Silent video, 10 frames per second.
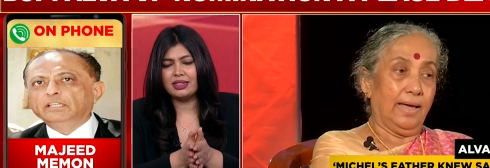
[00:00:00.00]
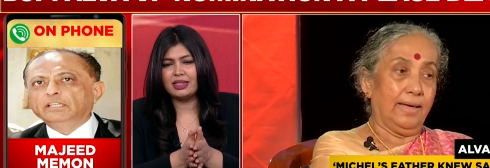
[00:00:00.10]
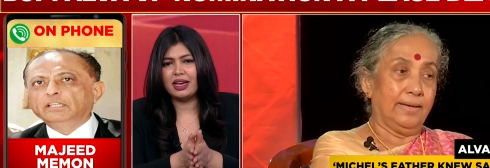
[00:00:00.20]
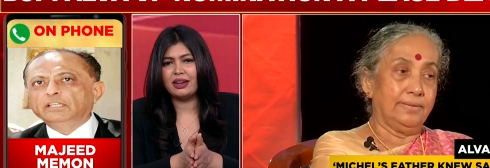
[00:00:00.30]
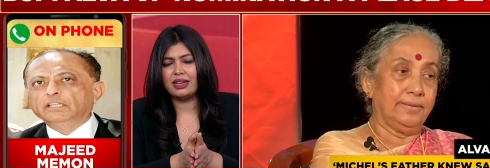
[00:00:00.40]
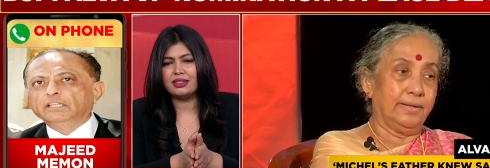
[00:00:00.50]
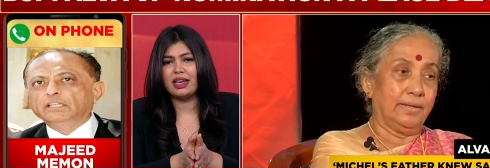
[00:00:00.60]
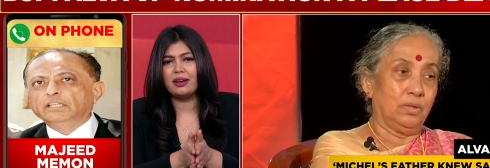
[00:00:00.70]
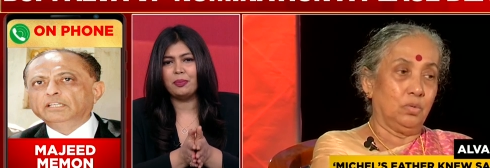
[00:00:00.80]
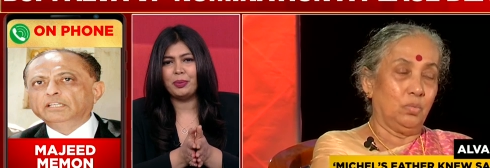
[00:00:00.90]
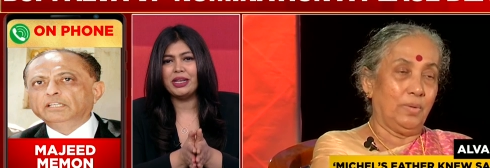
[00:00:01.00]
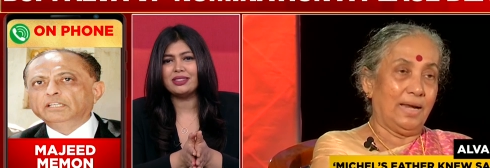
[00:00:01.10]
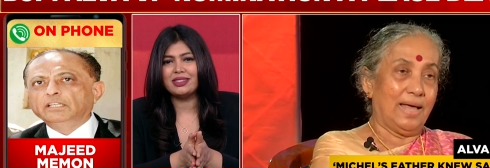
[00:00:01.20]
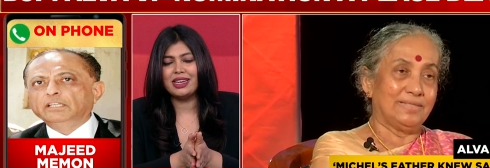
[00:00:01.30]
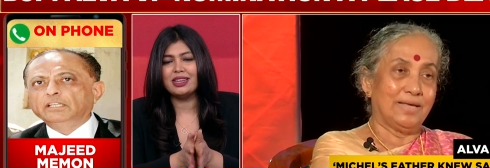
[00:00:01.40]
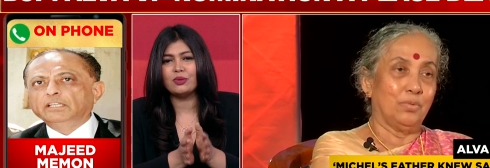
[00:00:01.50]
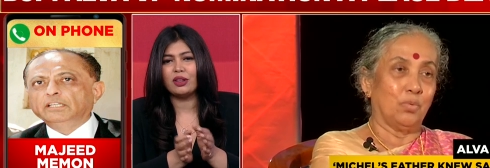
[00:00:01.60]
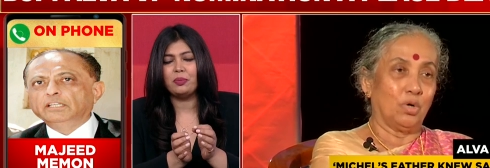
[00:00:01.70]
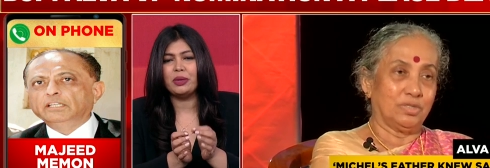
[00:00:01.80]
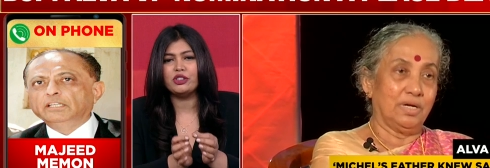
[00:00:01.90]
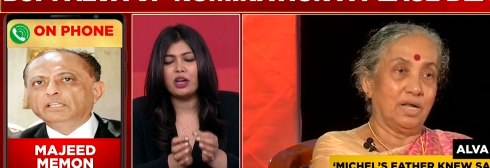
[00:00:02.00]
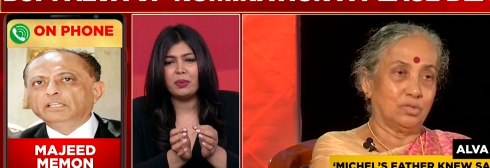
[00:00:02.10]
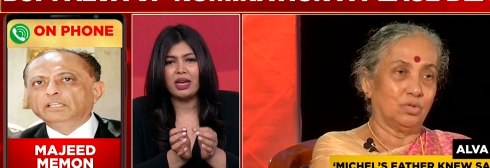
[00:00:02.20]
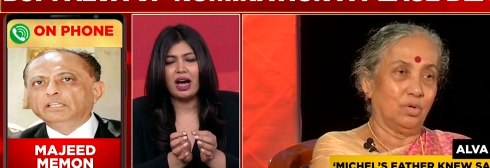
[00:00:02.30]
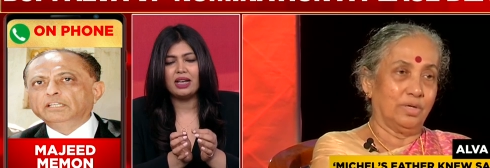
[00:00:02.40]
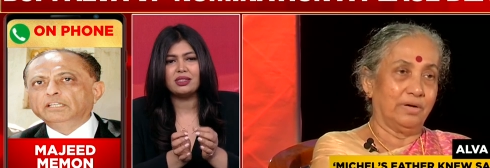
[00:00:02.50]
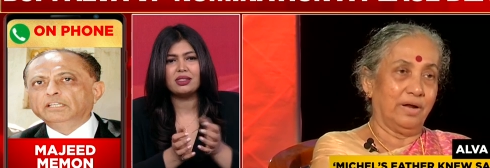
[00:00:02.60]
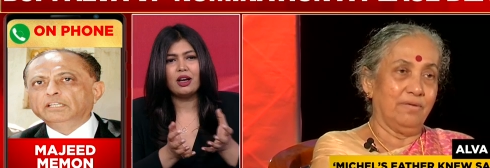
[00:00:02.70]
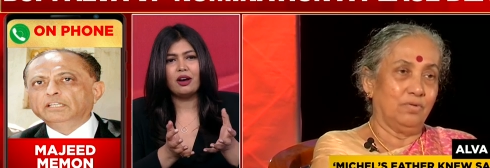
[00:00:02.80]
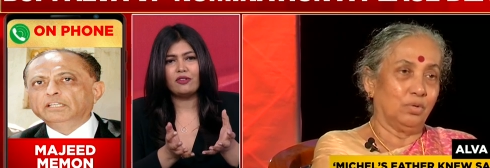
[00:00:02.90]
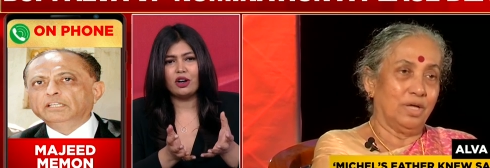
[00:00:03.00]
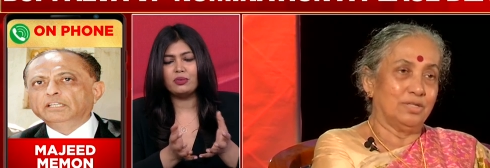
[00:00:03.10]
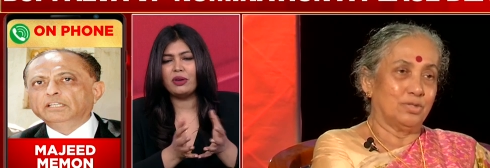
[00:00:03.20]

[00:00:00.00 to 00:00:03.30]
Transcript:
Speaker 1: Is there is there a peace deal? Is what the BJP asks. Of course,